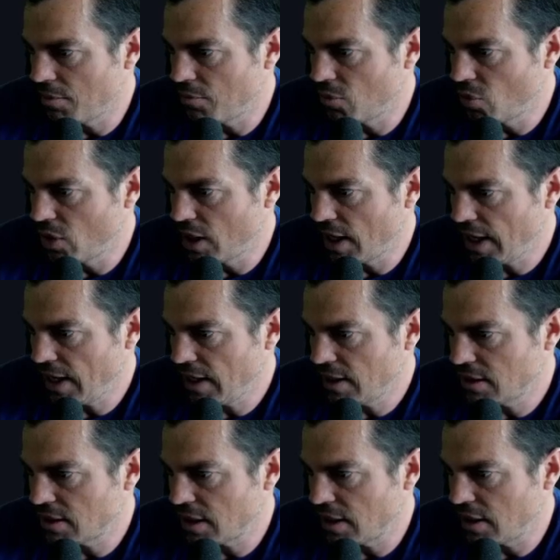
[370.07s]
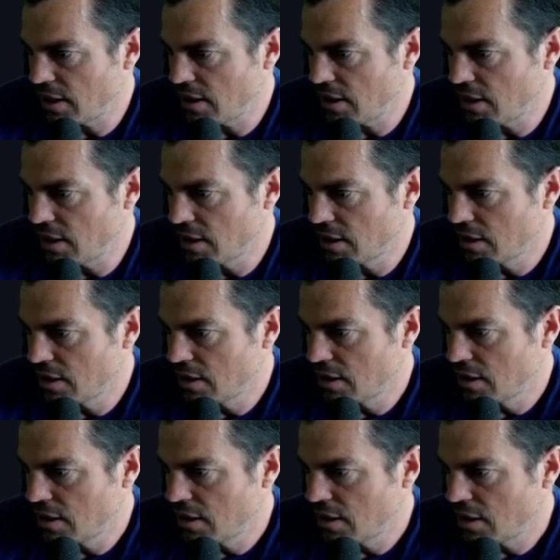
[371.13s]
We'll add a
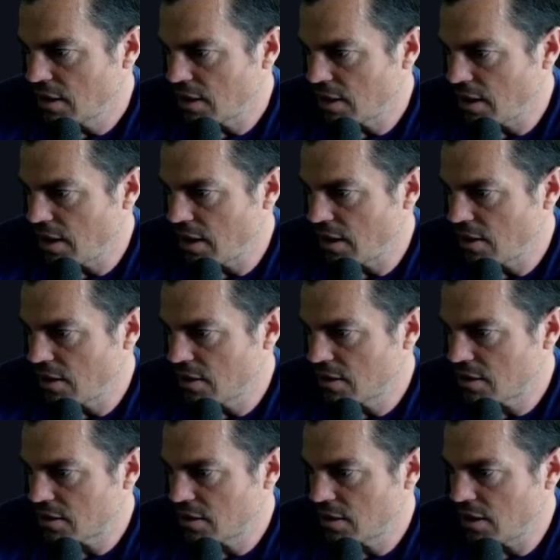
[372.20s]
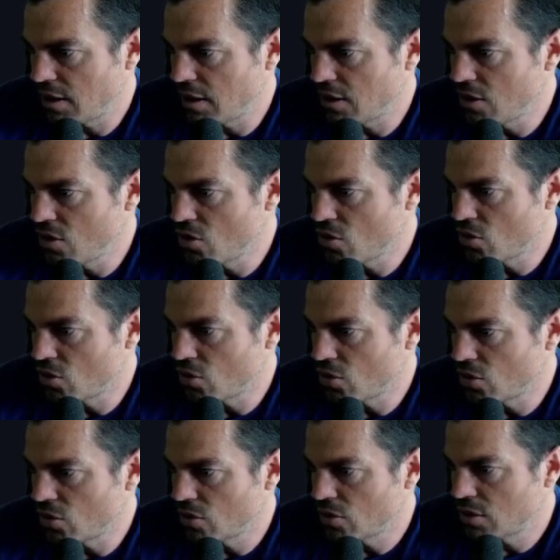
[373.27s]
git
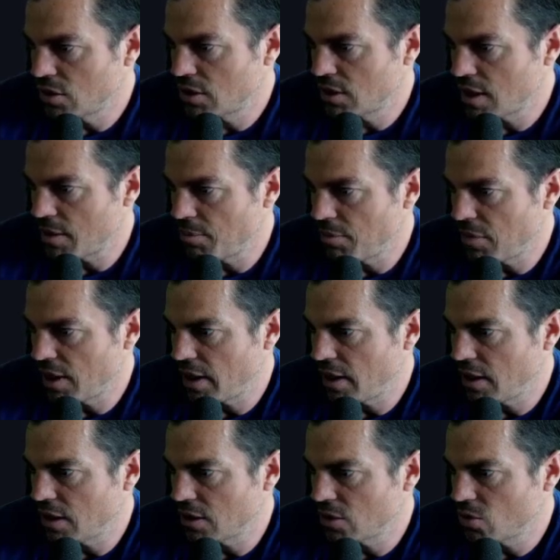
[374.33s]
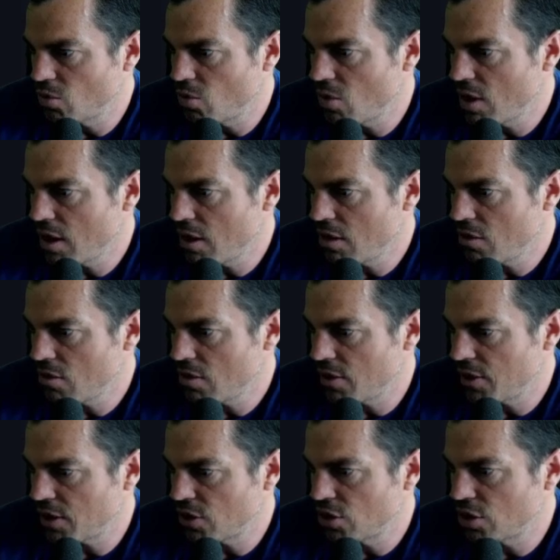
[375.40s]
ignore template as well, and
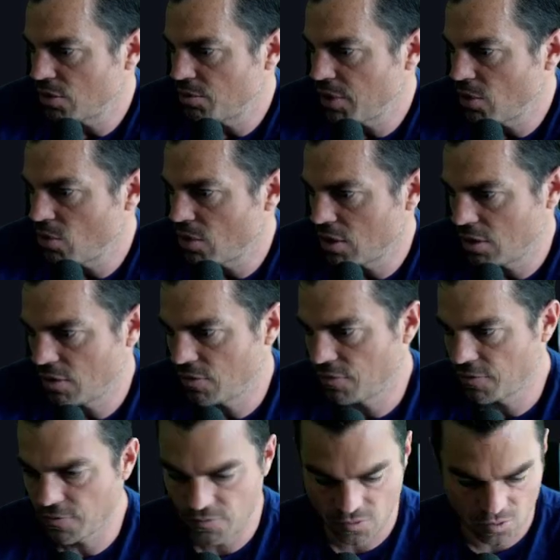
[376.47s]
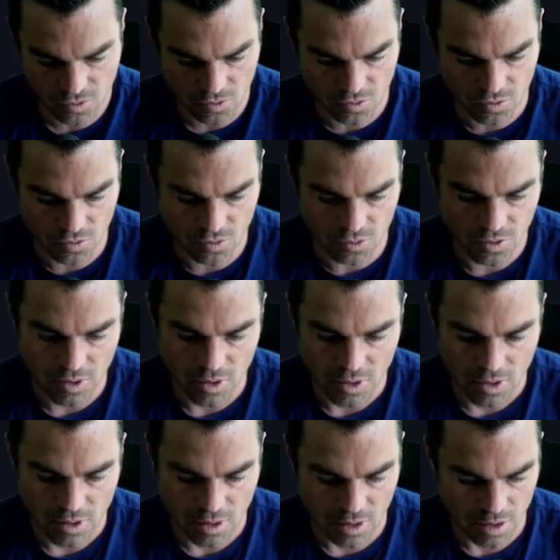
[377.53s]
there should be one for
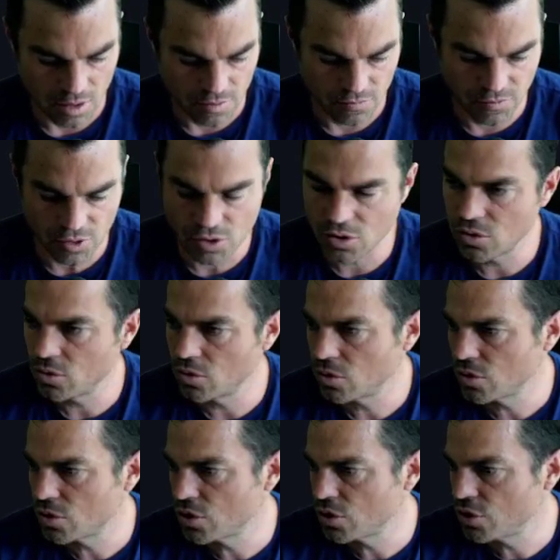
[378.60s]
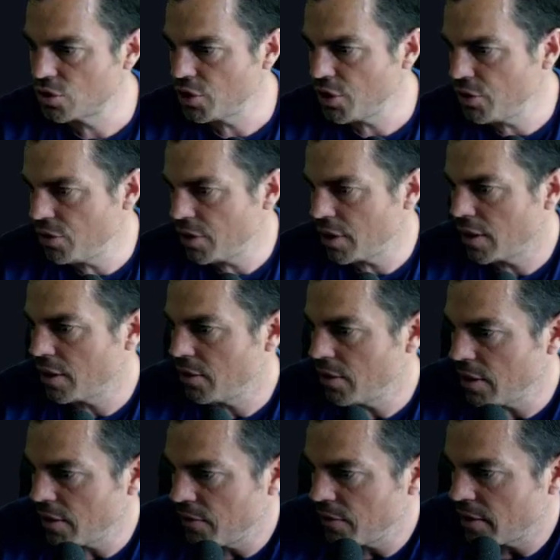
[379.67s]
Visual Studio
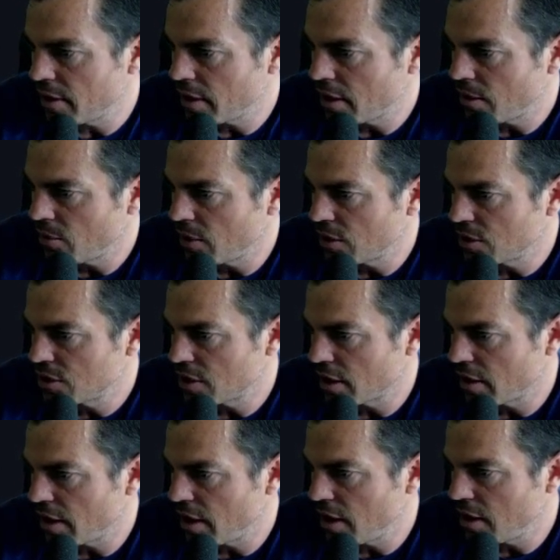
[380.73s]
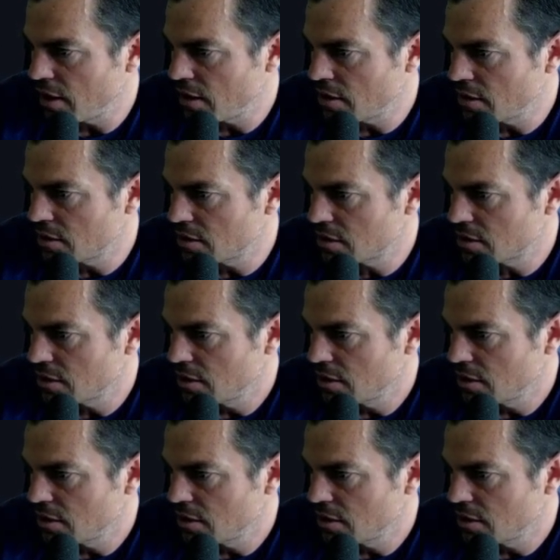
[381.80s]
in there, which there is.